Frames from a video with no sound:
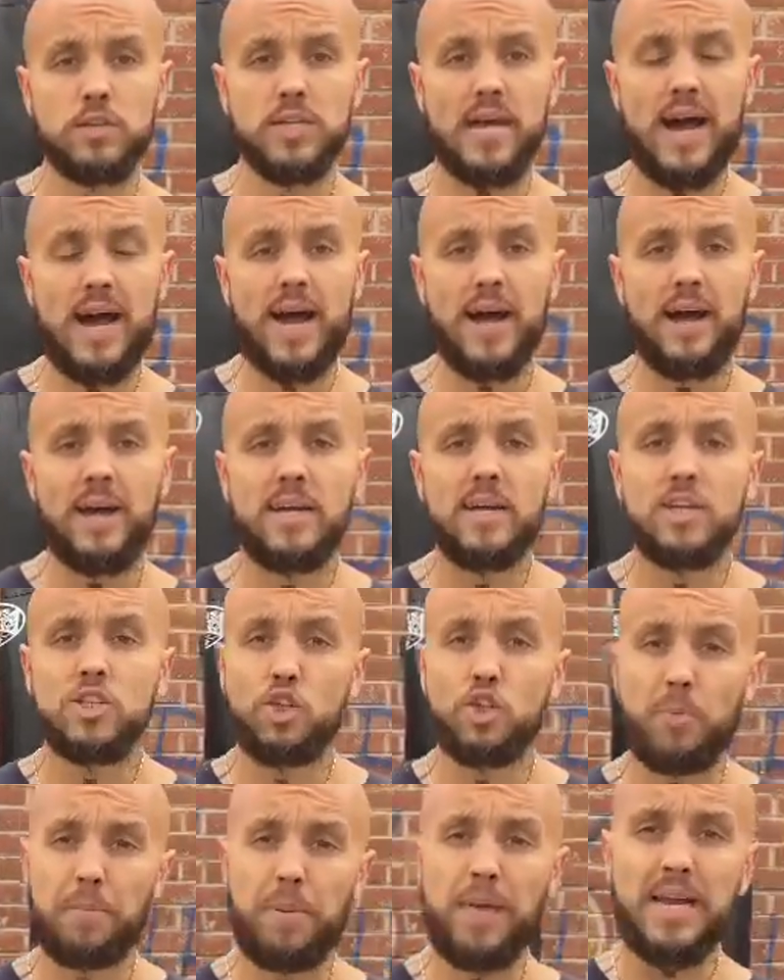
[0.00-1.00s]
that
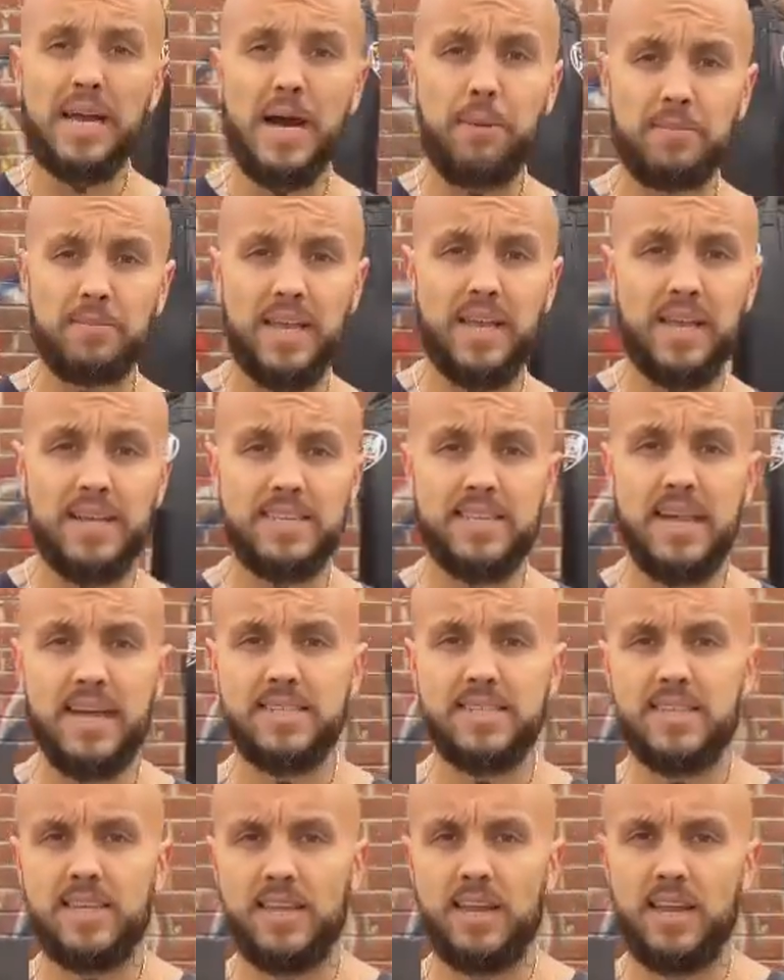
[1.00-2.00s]
to pick up the
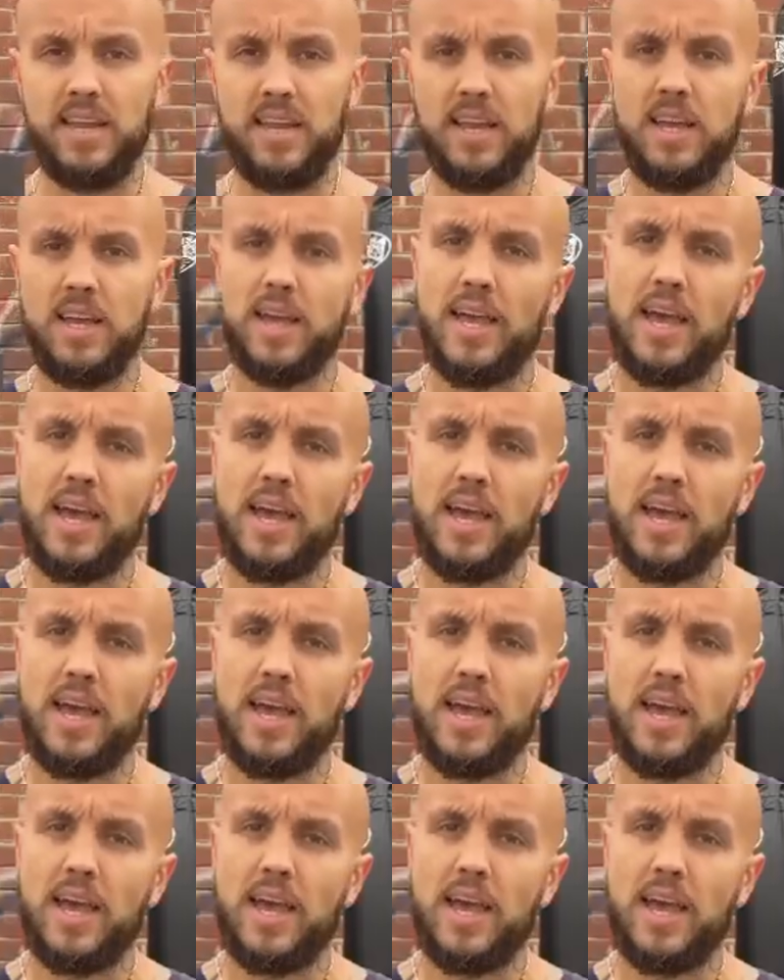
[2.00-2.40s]
intensity